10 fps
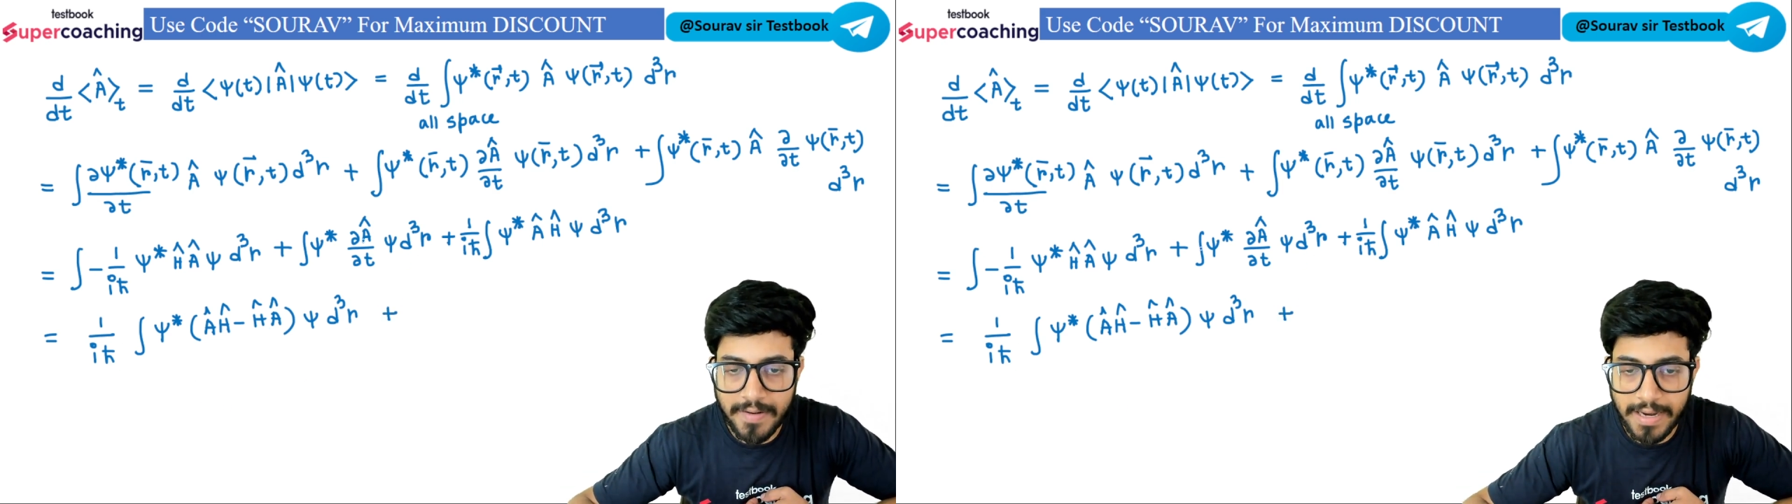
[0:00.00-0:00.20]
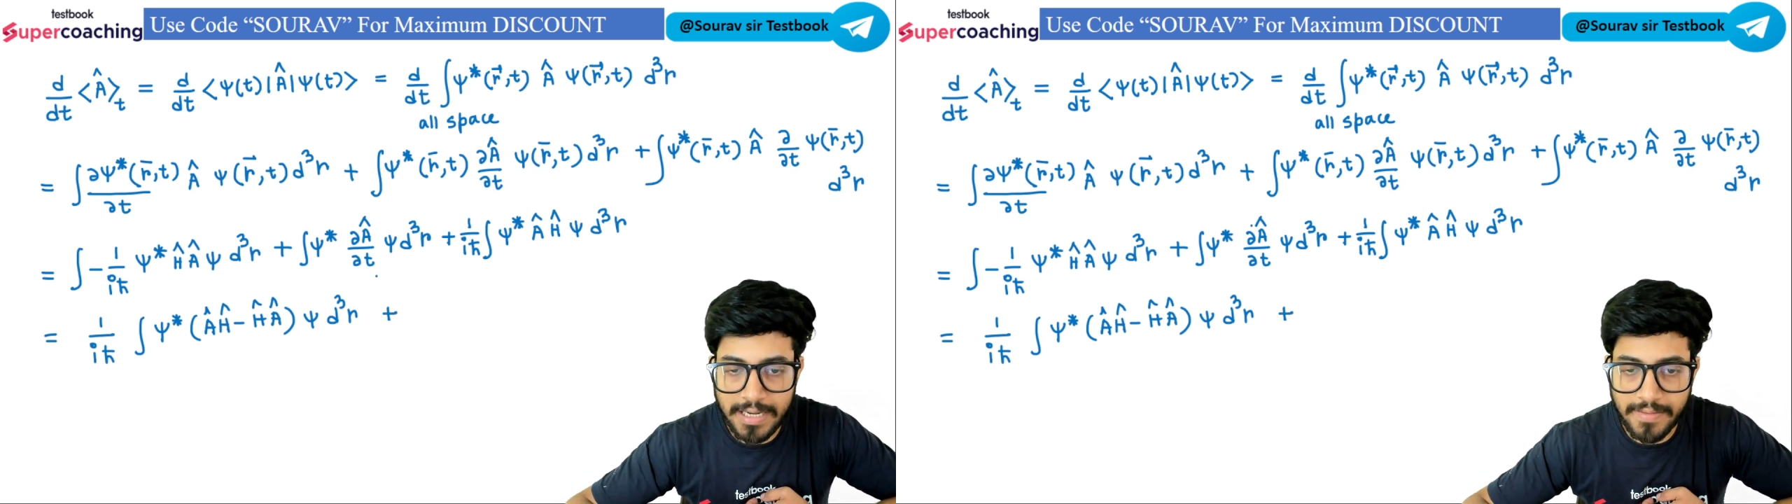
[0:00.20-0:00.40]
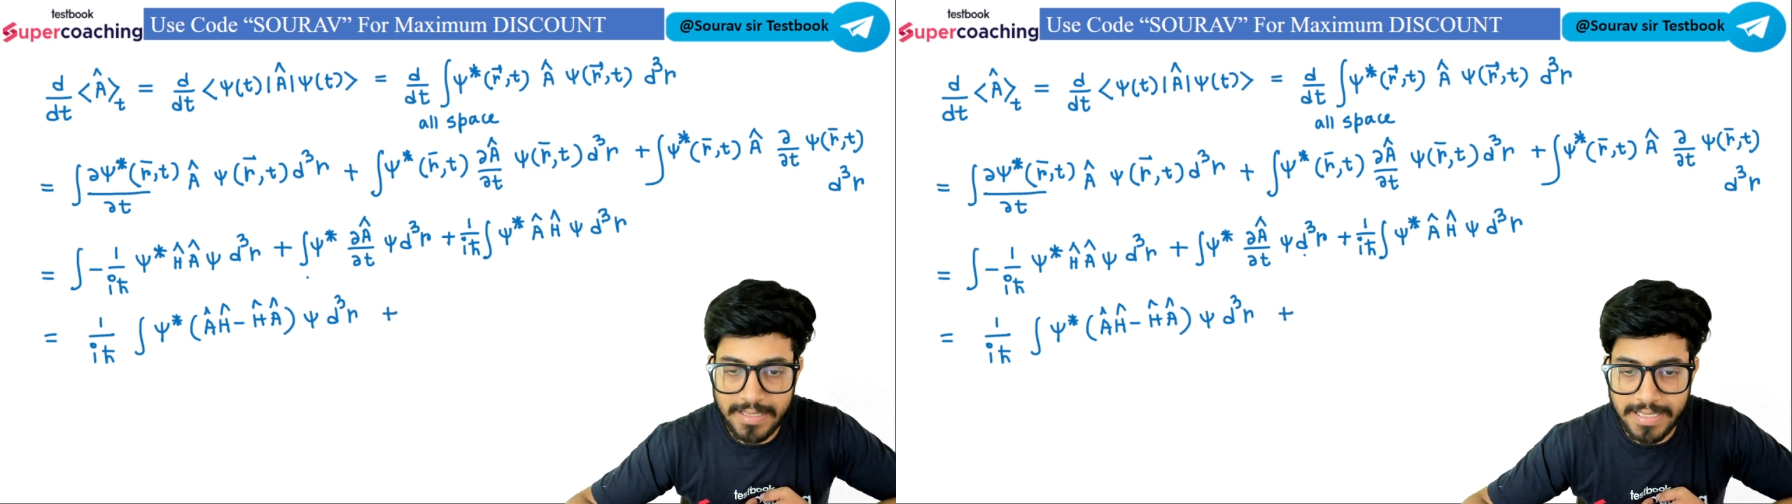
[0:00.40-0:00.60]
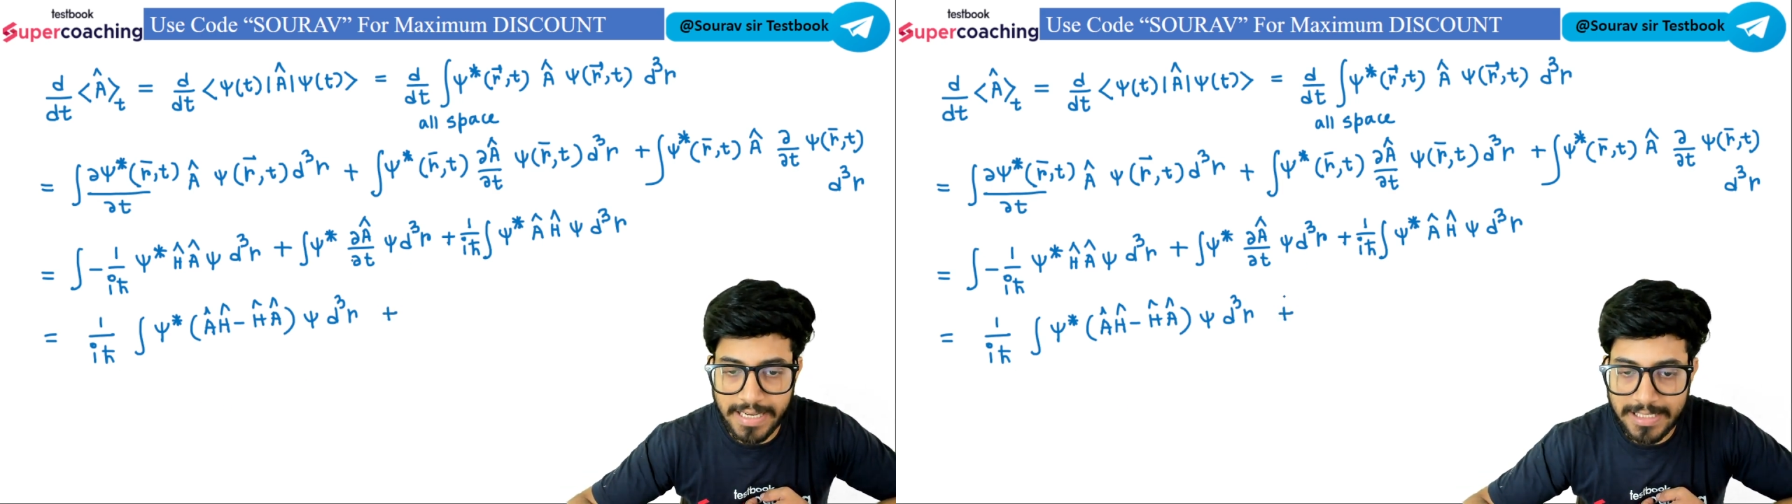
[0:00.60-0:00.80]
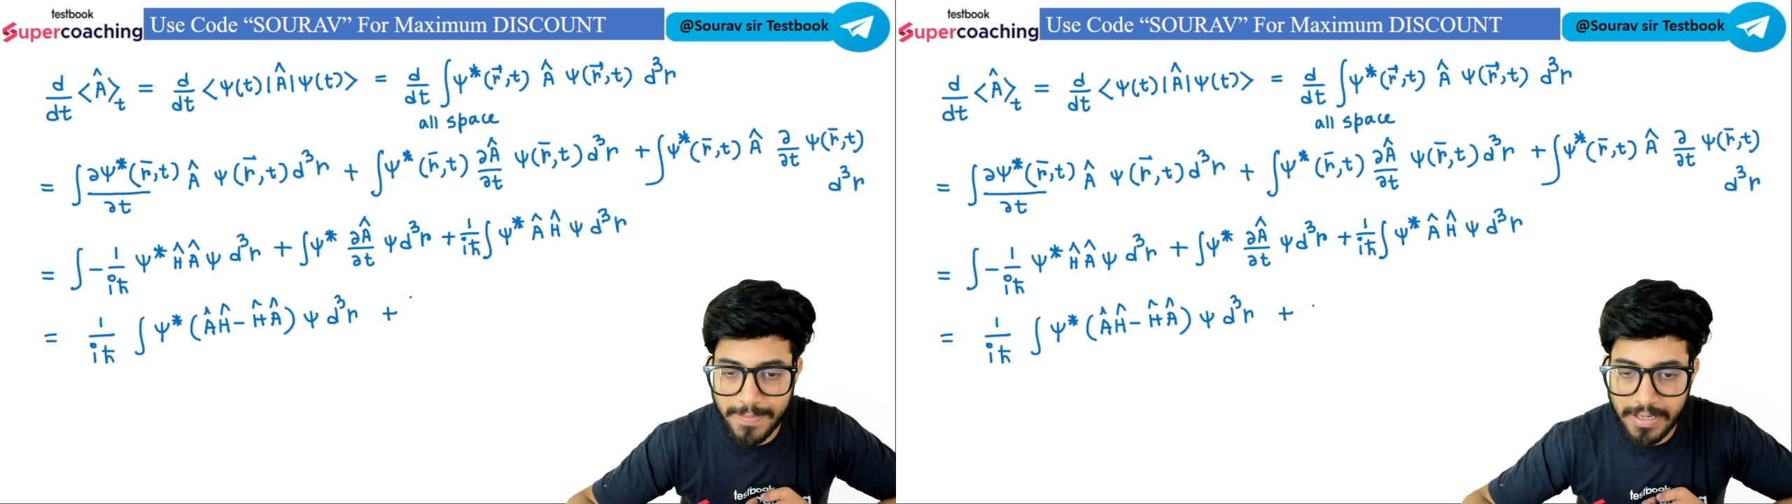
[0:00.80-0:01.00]
write down as an
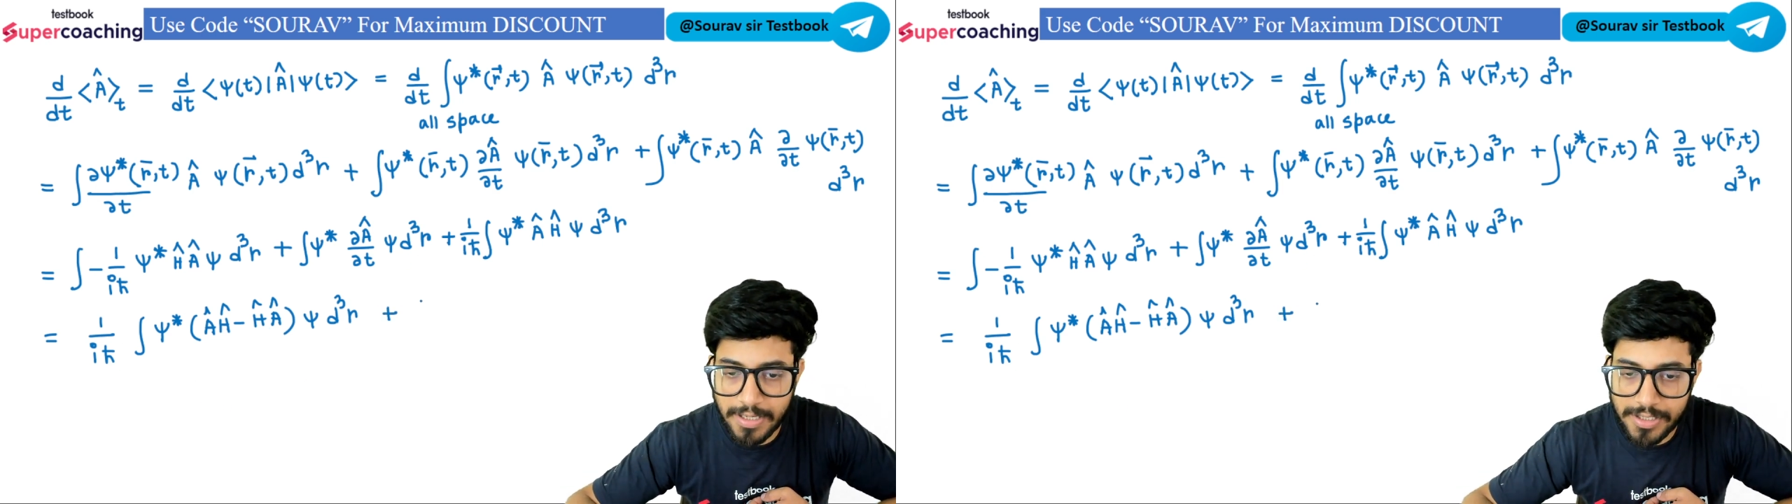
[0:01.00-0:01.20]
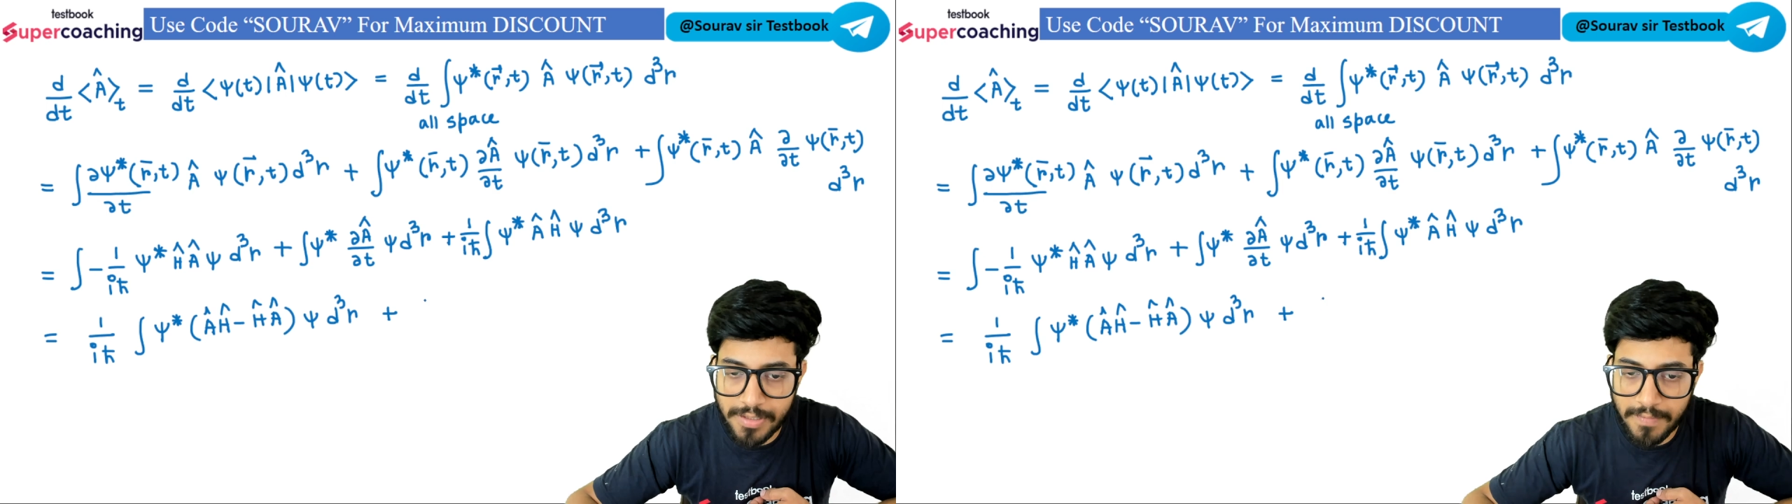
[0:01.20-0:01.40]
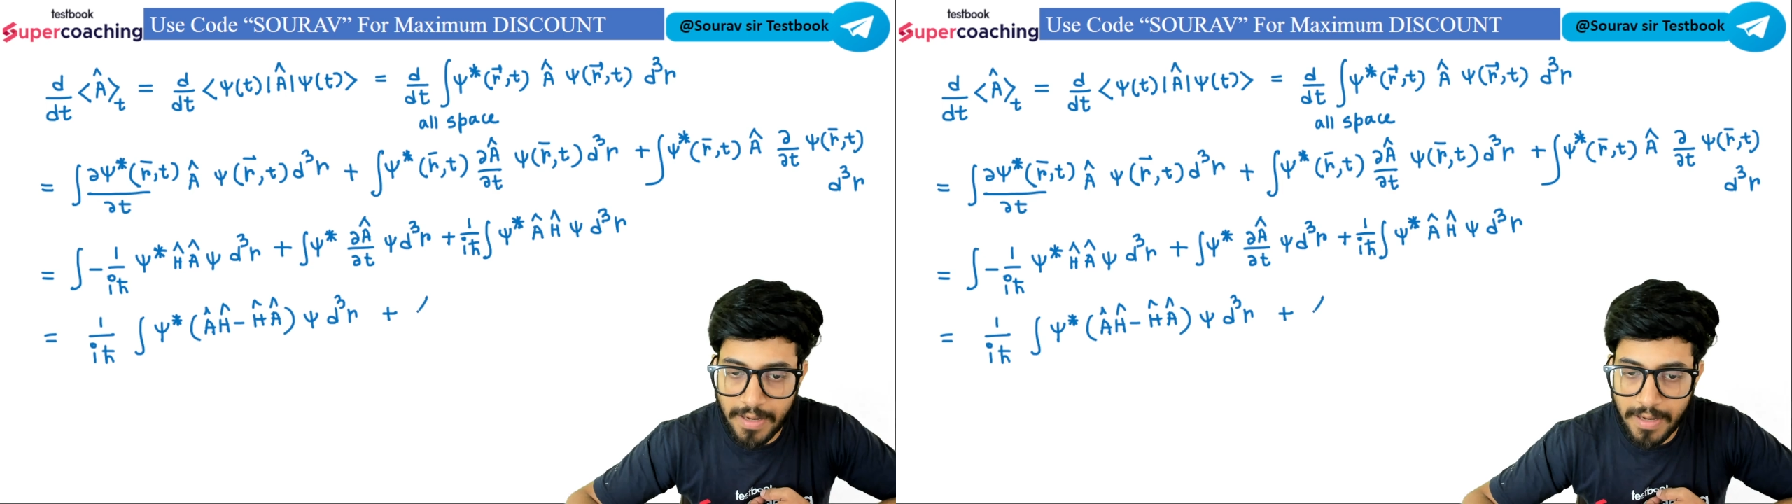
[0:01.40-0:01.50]
expectation